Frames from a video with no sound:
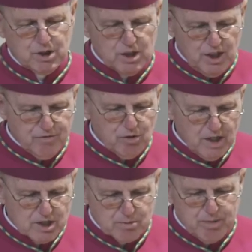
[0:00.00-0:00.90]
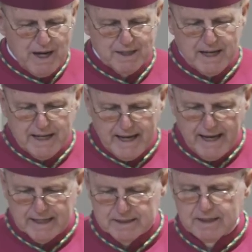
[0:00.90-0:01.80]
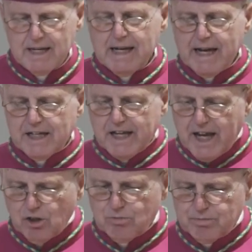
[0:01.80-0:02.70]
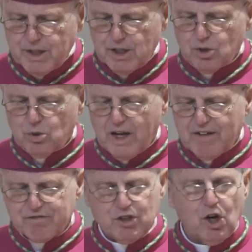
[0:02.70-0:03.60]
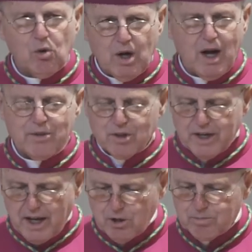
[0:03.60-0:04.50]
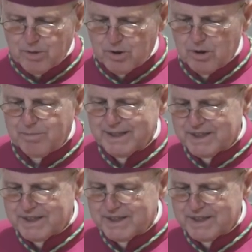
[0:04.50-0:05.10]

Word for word: But deliver us by thy hand, and help me, who have no other helper